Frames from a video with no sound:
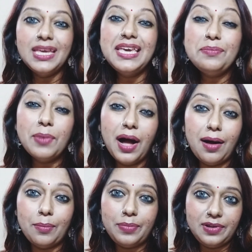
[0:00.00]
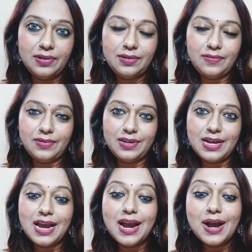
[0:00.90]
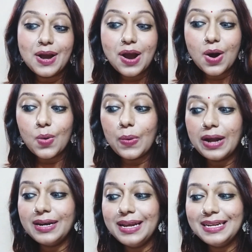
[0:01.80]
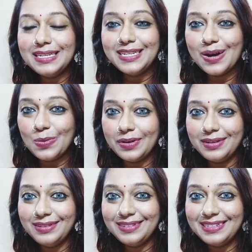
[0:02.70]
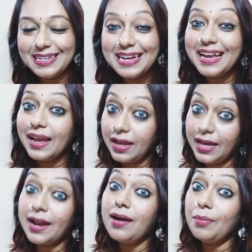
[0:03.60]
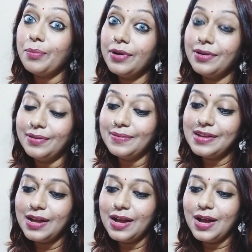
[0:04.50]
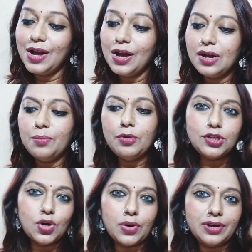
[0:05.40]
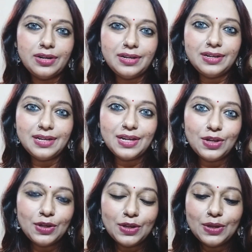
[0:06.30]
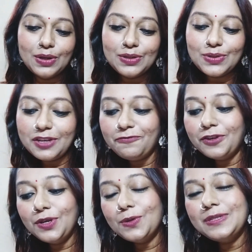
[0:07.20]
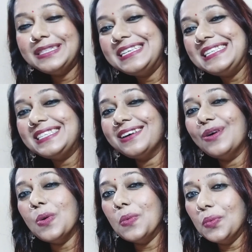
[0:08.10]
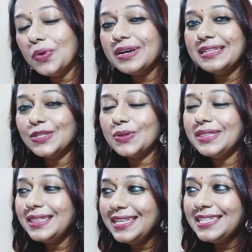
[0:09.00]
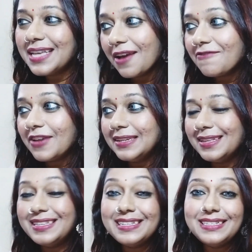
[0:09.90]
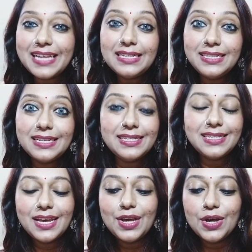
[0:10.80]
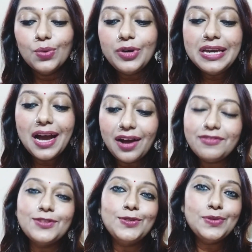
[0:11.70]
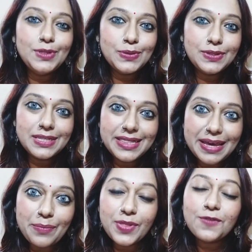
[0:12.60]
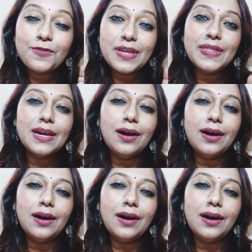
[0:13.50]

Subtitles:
keep up, run down, get up, put on. So if we use these words or these phrases in a sentence, we have to use them the way they